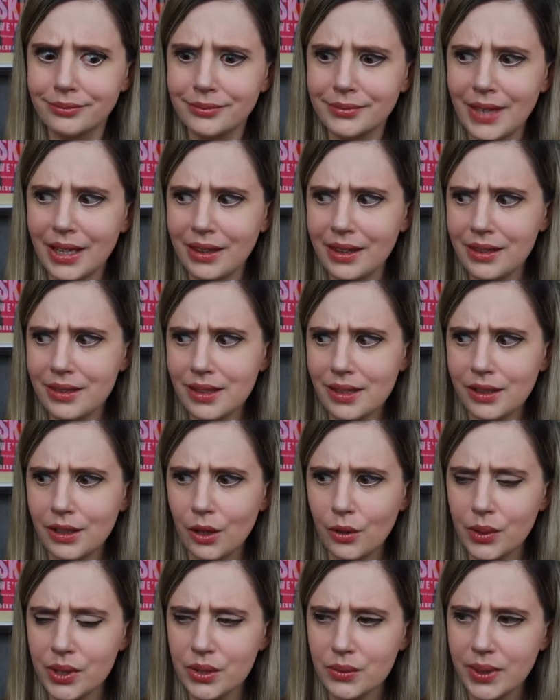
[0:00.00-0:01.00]
I think the
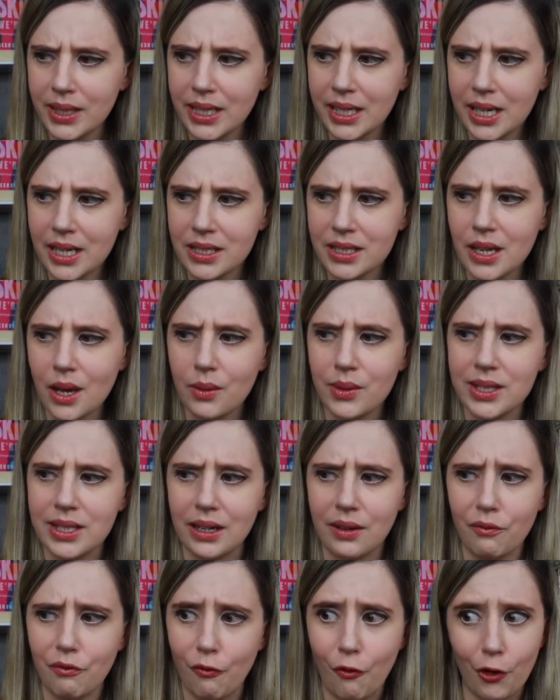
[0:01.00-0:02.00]
lowest rating I saw was
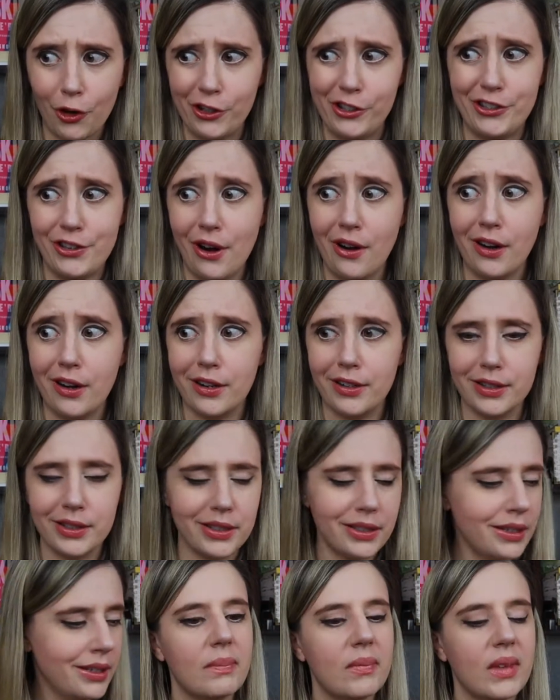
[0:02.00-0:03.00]
like 4 stars.
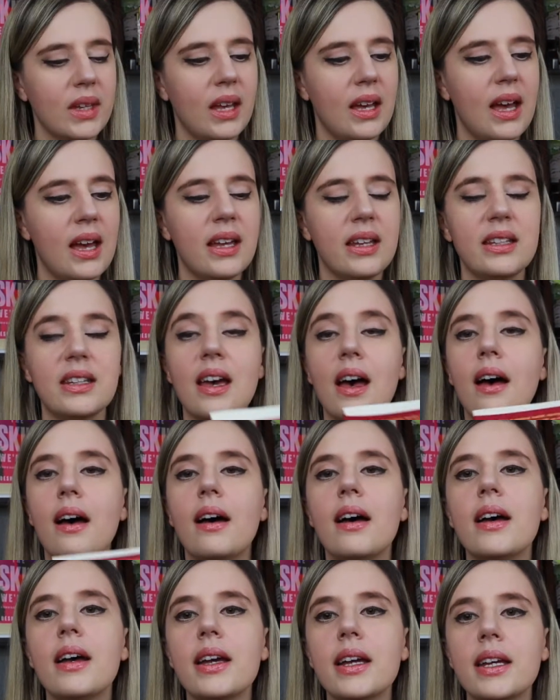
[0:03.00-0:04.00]
And
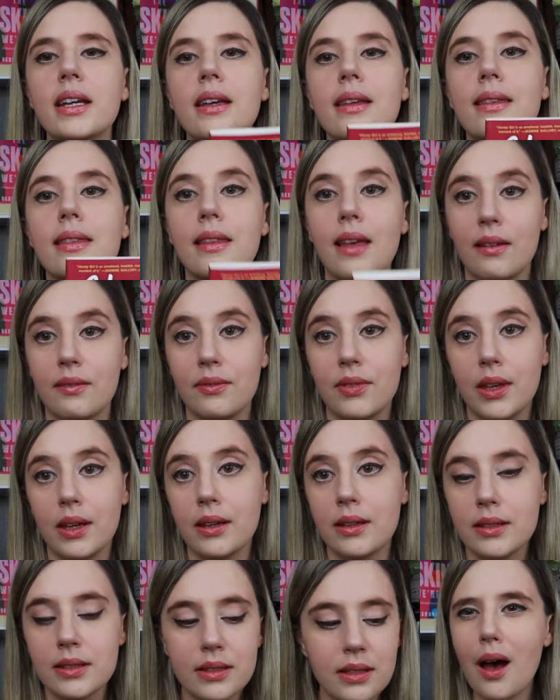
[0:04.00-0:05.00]
I love
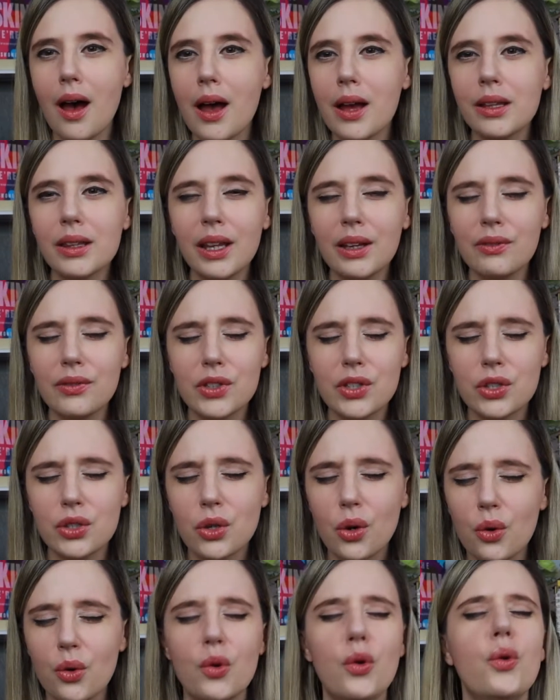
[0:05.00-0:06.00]
this. I love
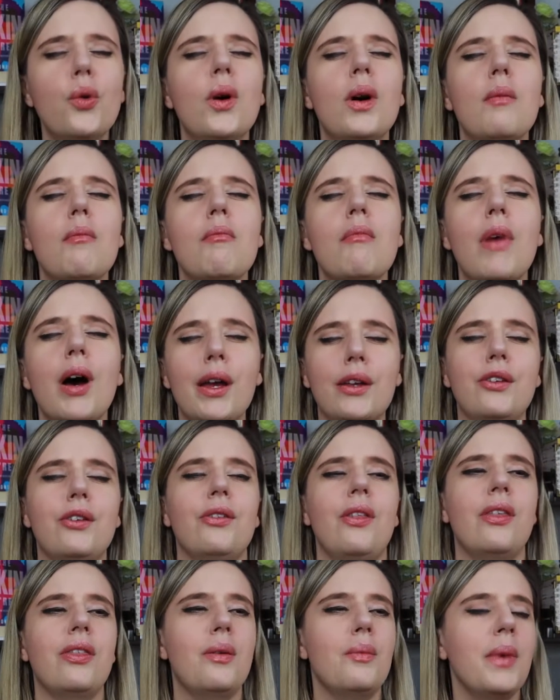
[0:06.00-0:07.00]
so much
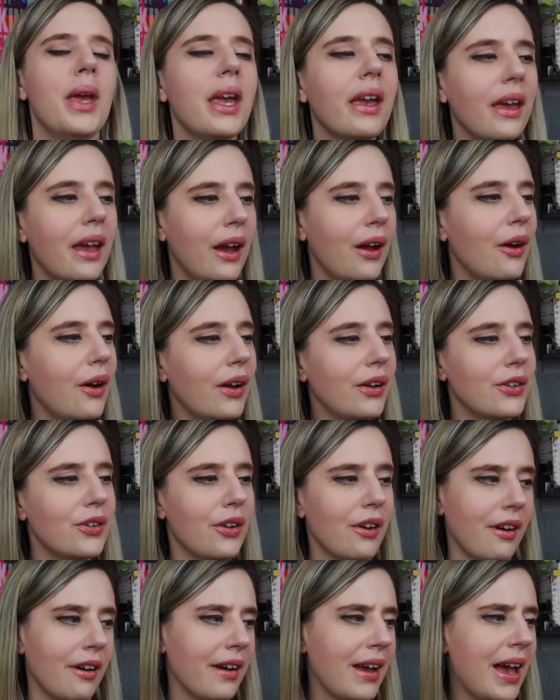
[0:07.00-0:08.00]
that the main
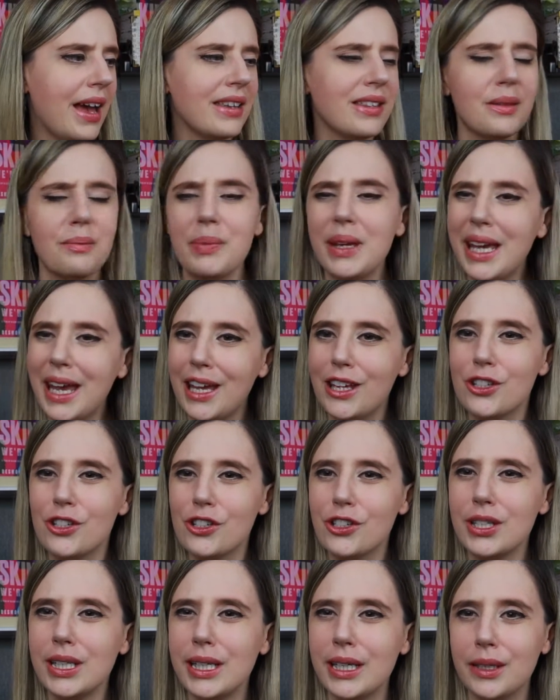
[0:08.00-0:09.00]
character has a
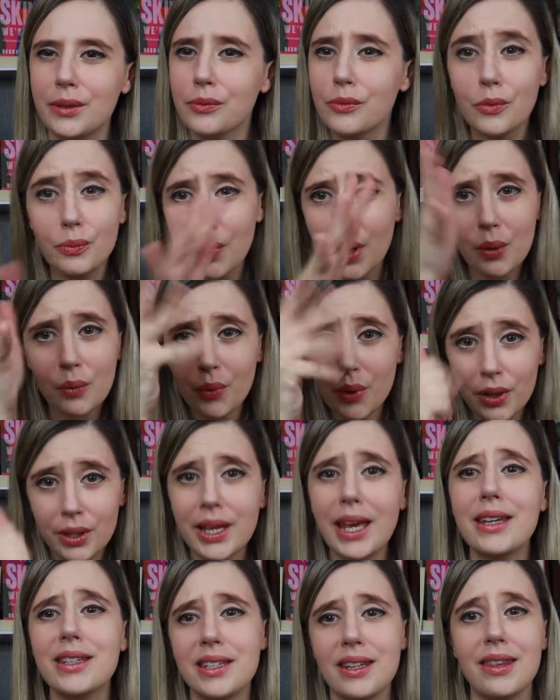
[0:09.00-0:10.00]
PhD, but we'll
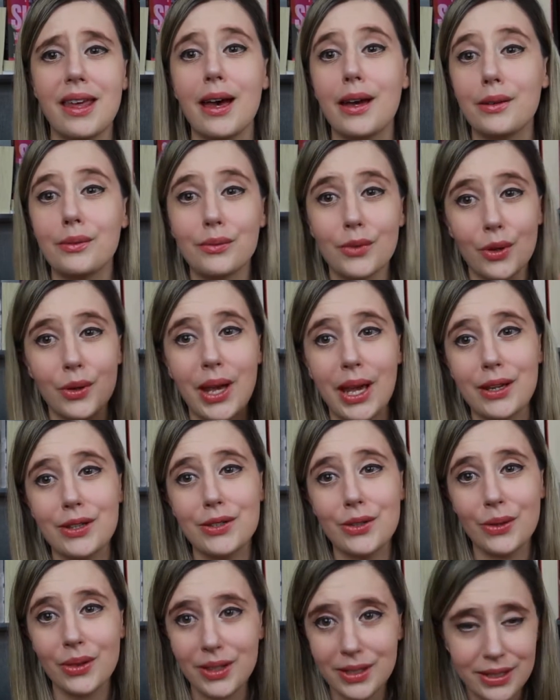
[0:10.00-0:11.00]
get to that. Okay,
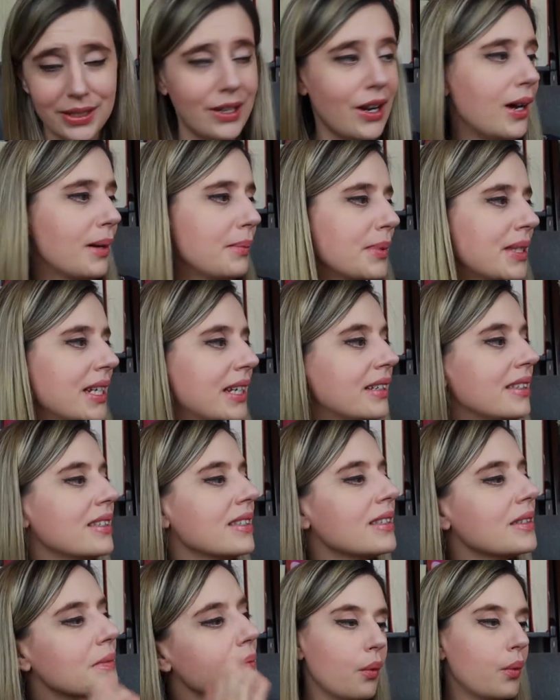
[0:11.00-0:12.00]
so the
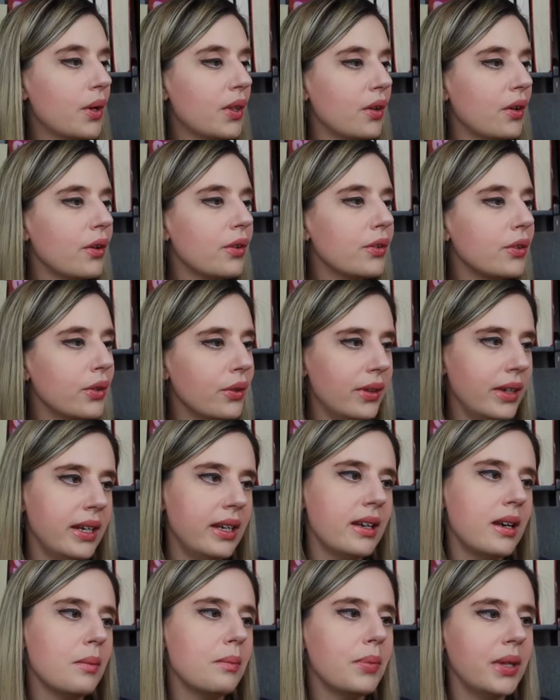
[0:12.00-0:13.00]
synopsis. With her newly
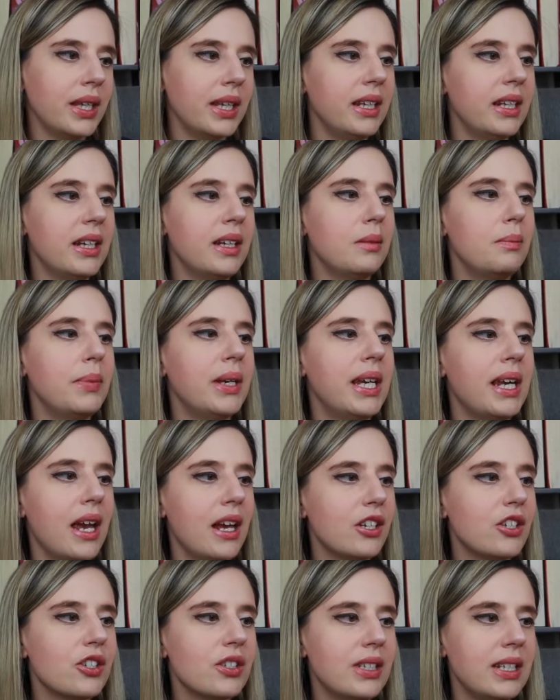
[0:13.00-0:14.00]
completed
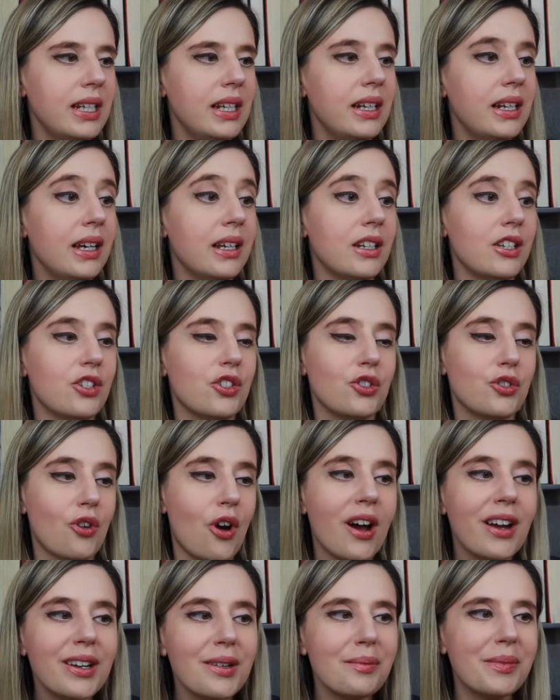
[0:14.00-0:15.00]
PhD in
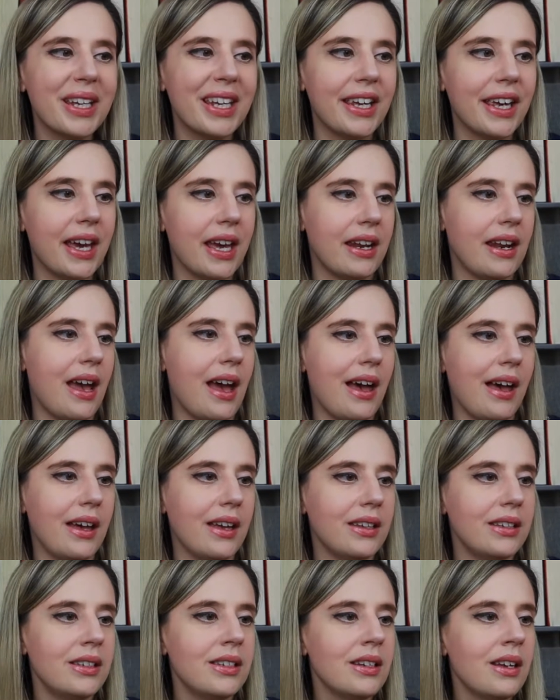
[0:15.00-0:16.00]
astronomy at
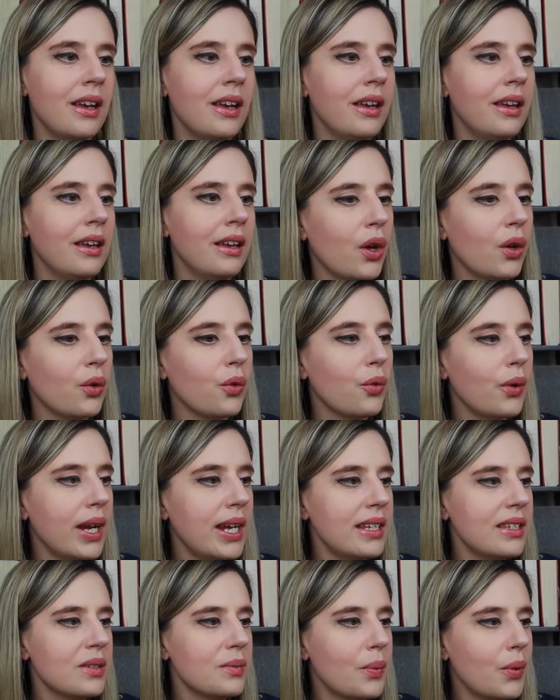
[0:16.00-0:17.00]
hand,
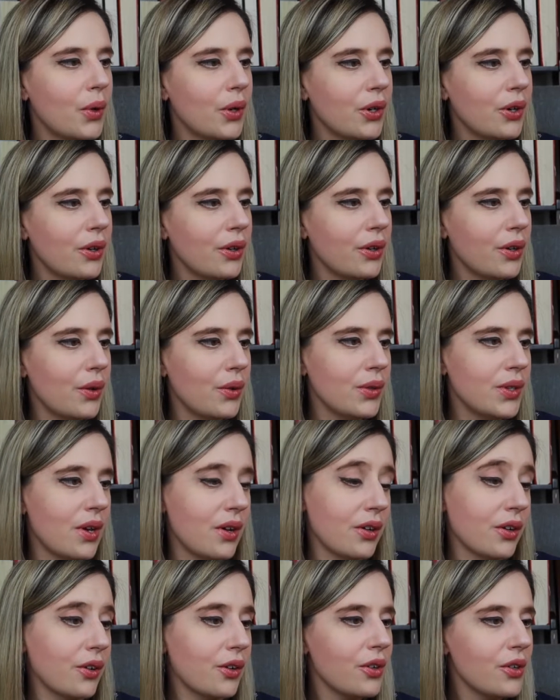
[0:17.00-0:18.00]
Grace Porter goes on
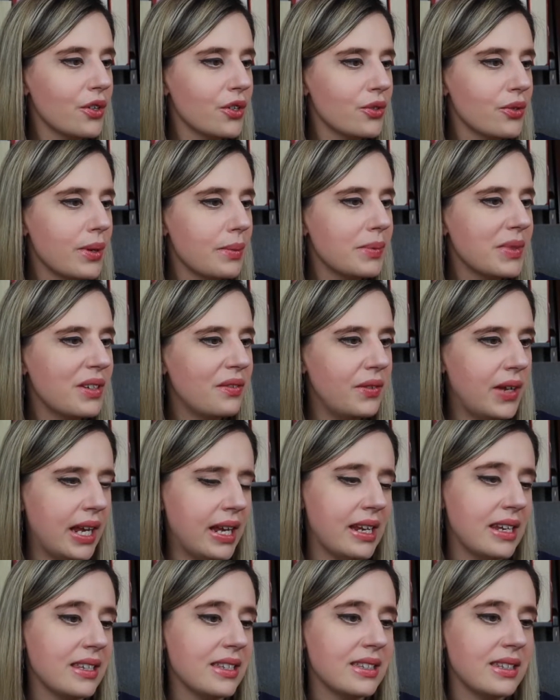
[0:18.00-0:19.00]
a girls' trip to
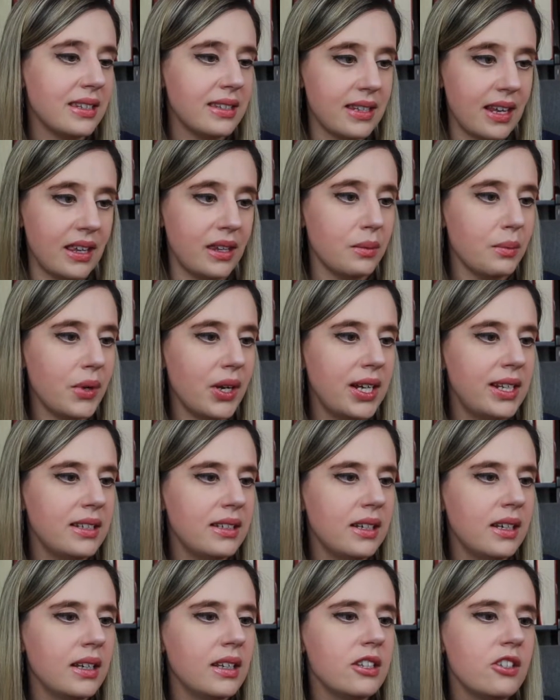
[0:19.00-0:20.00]
Vegas to celebrate.
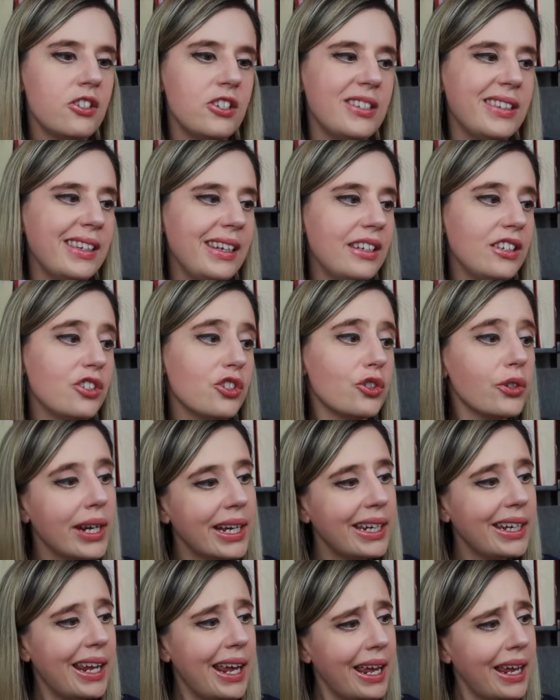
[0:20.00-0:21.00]
She's a
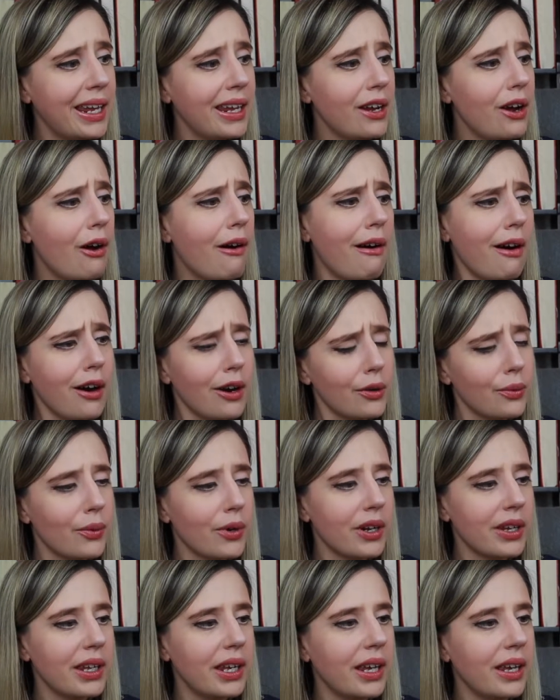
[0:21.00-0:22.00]
straight A,
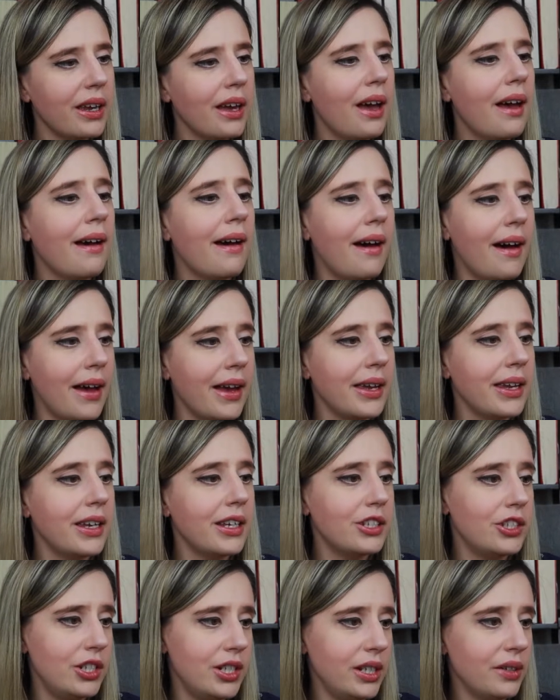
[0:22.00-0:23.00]
hardworking, high
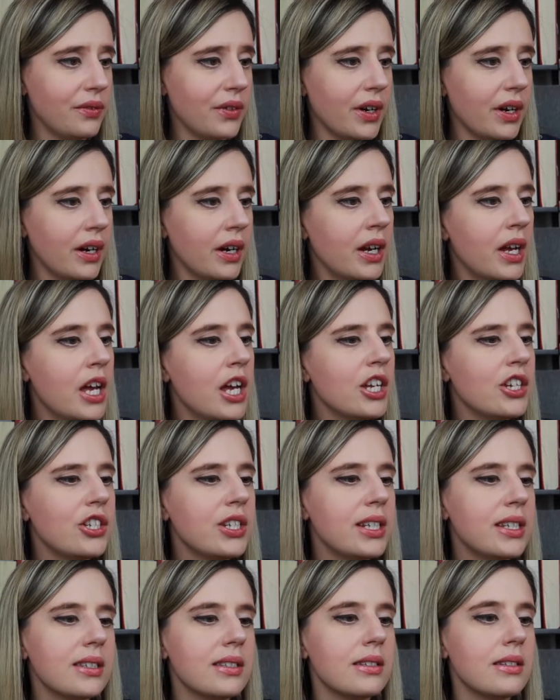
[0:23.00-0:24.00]
achiever.
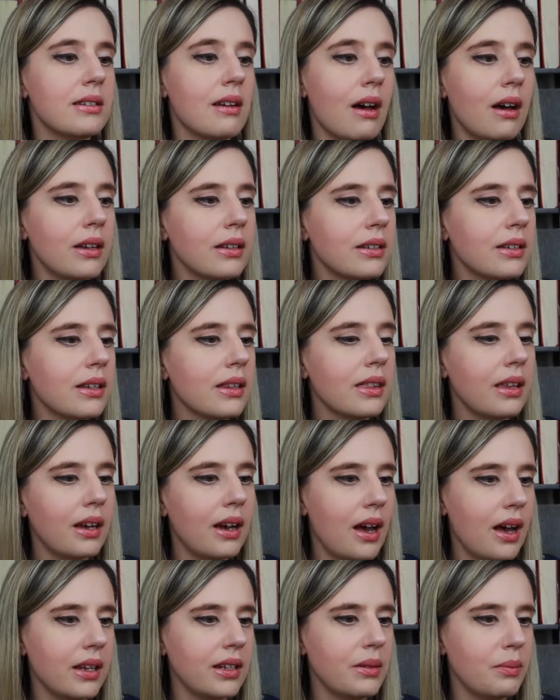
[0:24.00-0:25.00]
She is not the
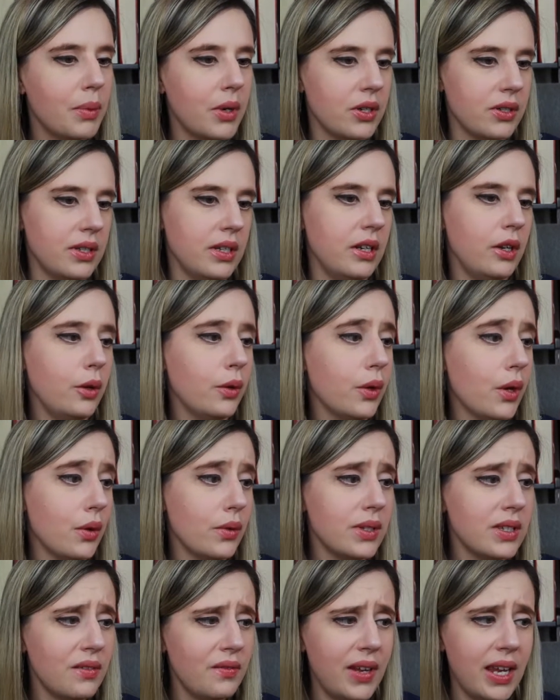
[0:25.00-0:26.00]
kind of person who goes
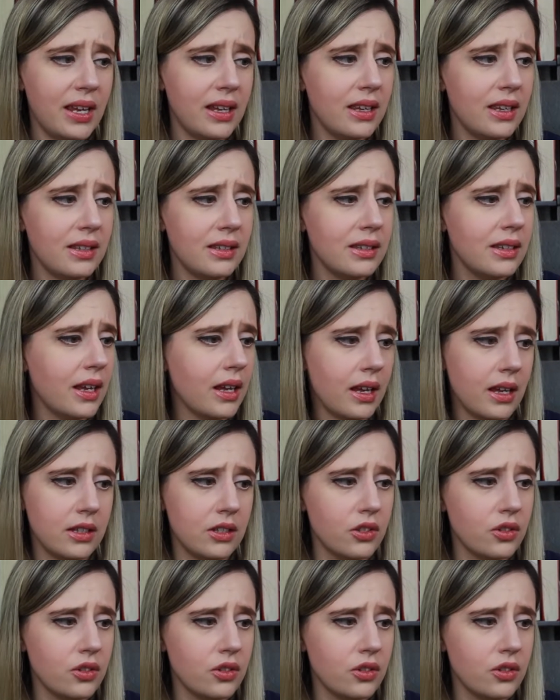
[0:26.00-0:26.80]
to Vegas and gets